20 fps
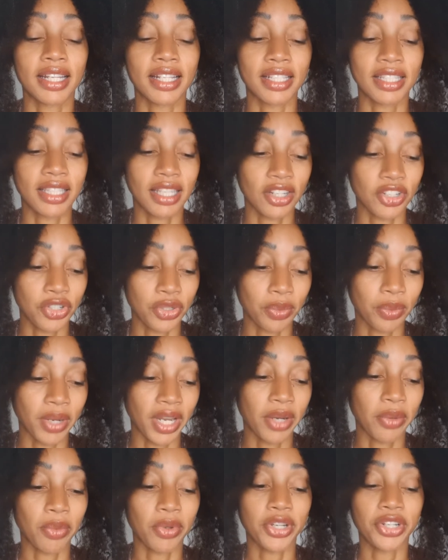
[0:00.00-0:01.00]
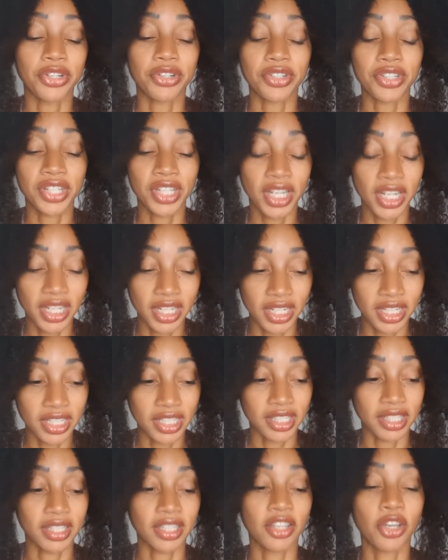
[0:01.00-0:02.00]
in such a way where you're
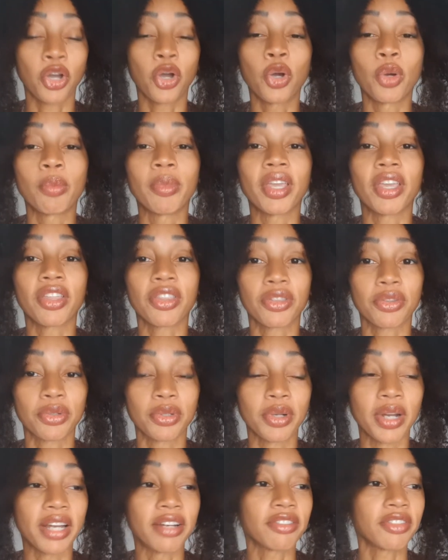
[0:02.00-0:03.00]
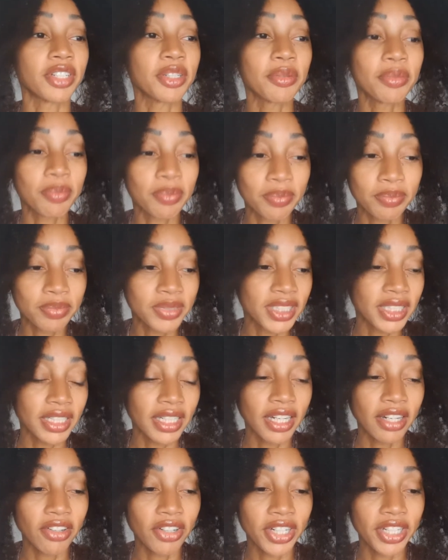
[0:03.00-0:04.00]
tediously combing through every
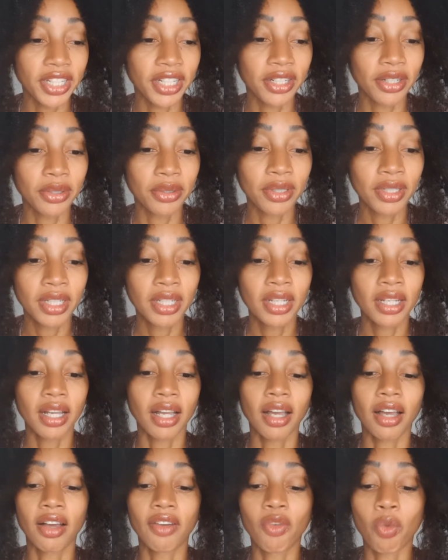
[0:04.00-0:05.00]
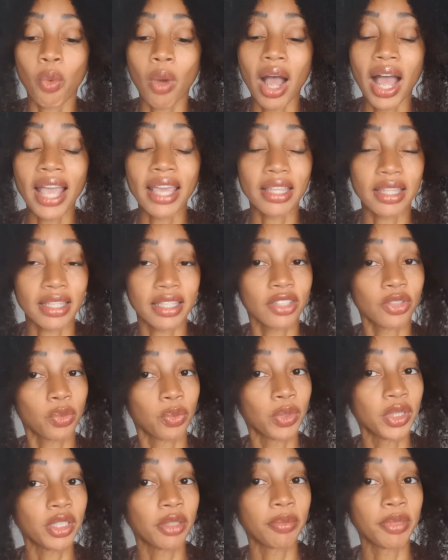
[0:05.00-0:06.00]
scenario of why this
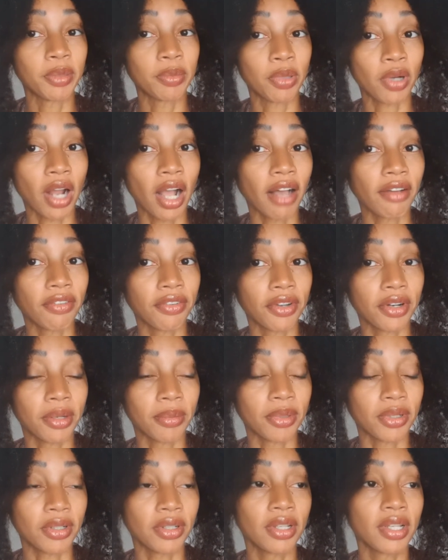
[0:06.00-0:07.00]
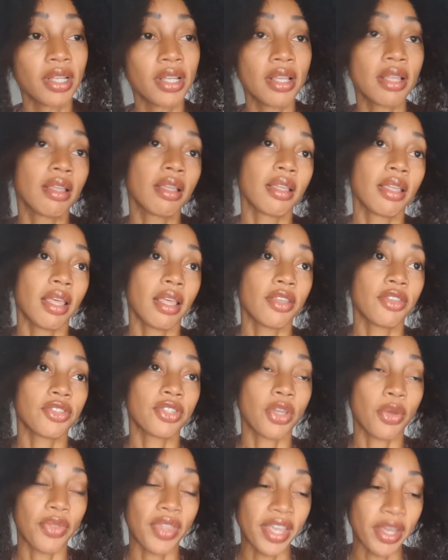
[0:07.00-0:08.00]
will be profitable.
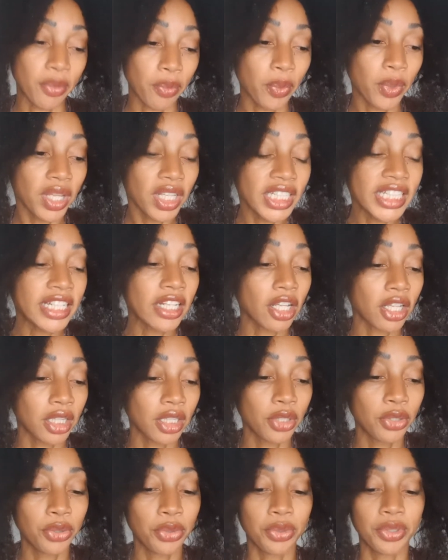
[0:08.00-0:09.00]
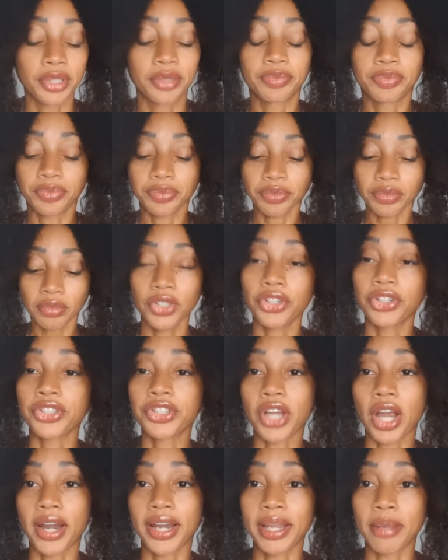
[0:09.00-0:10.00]
So that it will include your
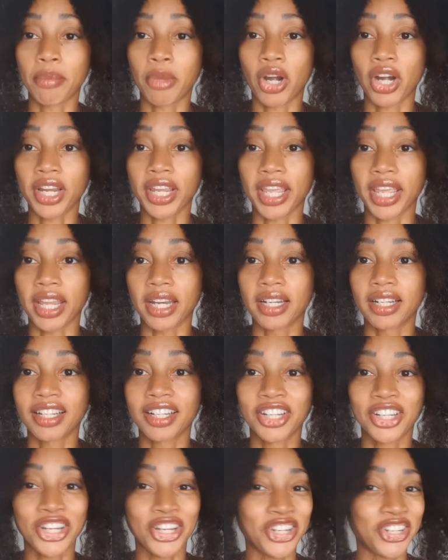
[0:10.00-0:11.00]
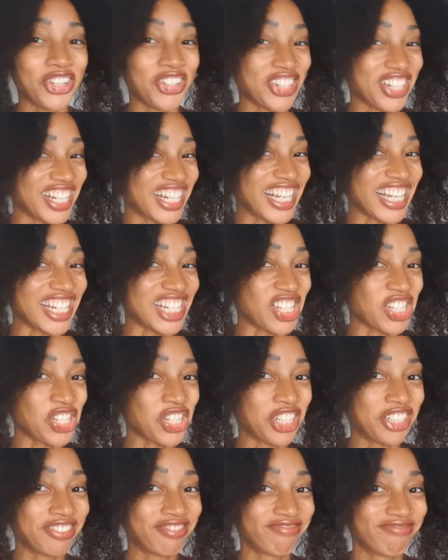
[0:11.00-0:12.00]
target market, your niche.